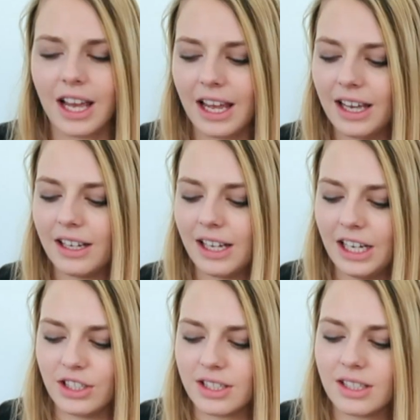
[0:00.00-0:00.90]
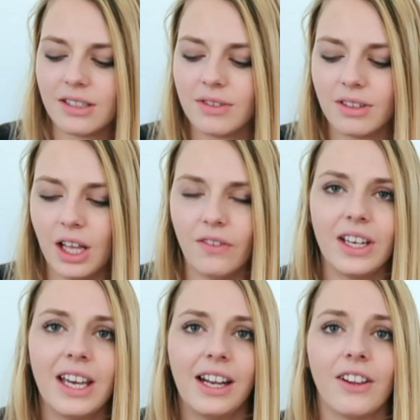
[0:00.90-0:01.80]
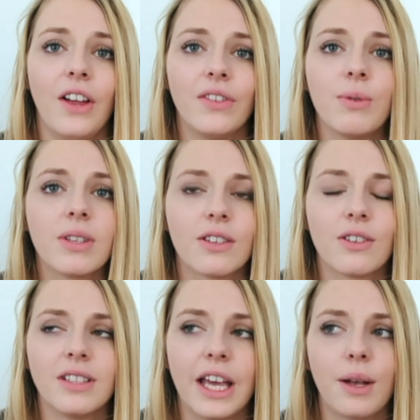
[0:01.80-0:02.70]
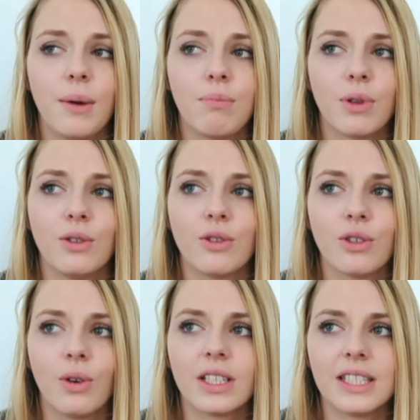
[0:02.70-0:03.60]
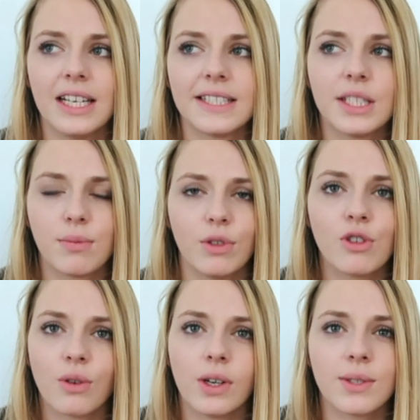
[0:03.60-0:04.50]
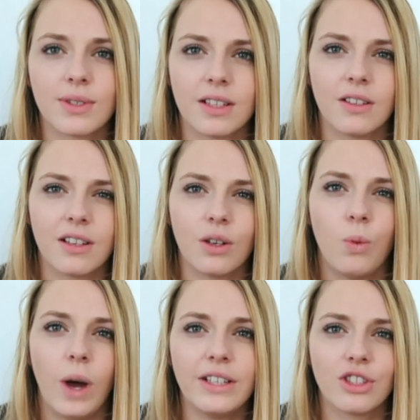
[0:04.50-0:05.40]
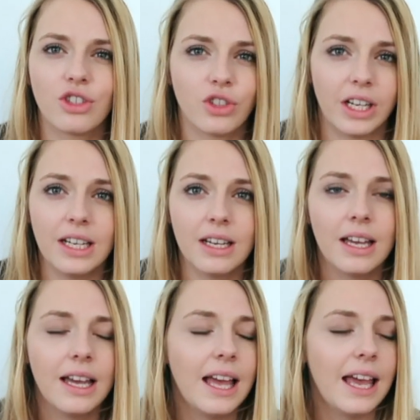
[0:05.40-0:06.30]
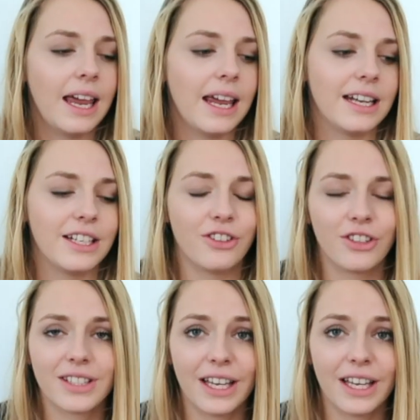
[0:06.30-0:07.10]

And I just, love it and I love it with little like blue shorts. He has these blue shorts with a little white string and he looks